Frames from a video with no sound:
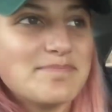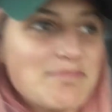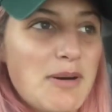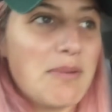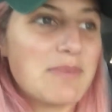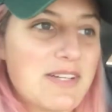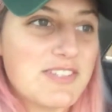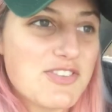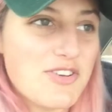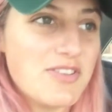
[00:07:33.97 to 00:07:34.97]
Mom, I'm going
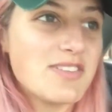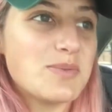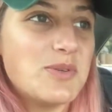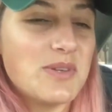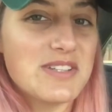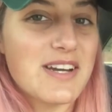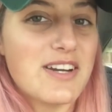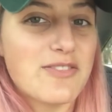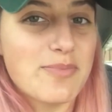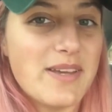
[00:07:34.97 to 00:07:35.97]
to show you this when you get
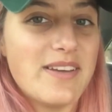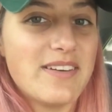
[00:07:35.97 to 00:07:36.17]
tired of me.